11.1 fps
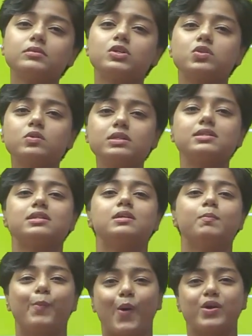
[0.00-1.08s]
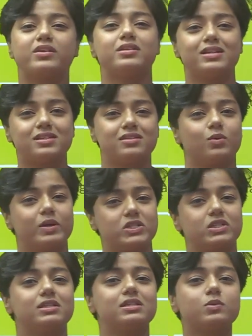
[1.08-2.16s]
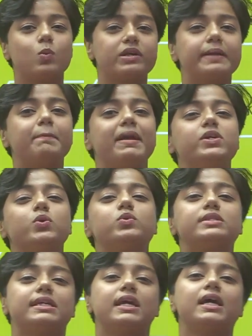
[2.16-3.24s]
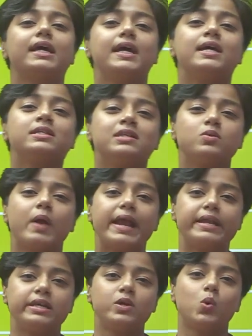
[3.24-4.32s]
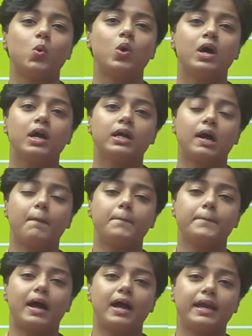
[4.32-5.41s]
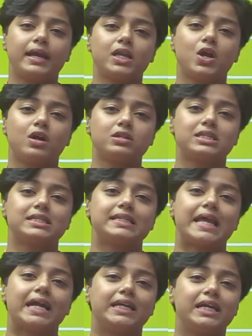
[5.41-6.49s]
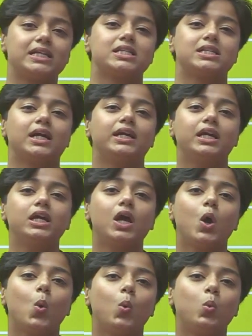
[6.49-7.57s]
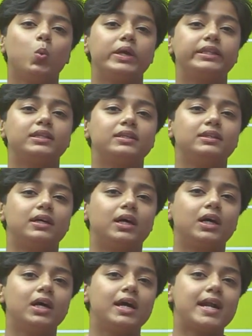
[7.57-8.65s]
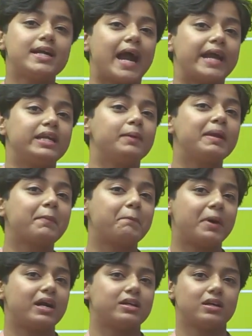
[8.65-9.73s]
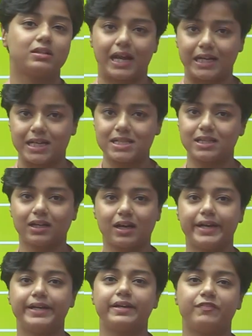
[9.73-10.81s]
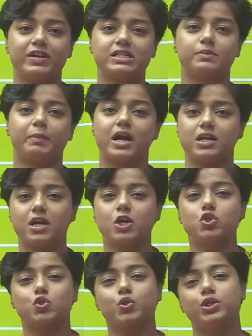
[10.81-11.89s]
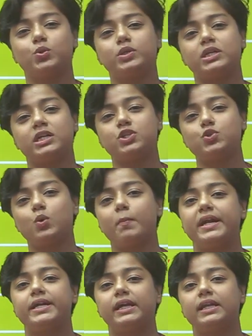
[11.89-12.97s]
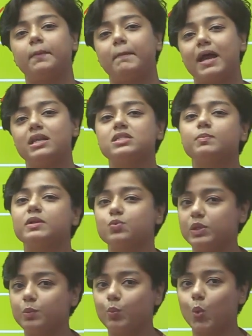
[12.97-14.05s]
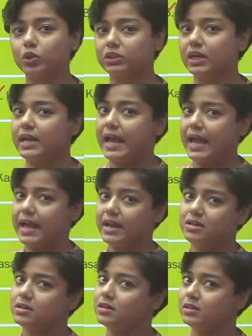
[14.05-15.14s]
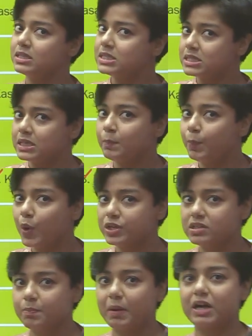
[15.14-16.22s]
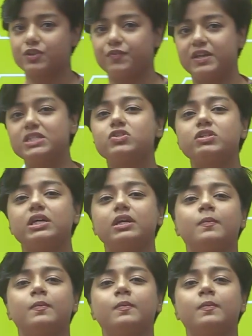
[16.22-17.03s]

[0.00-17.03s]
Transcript: So it is an important history question. This is what I meant to say, that when you combine your static study with the dynamic part, that is the current affairs part. So you need to maintain a balance between both, and this is an important part of history.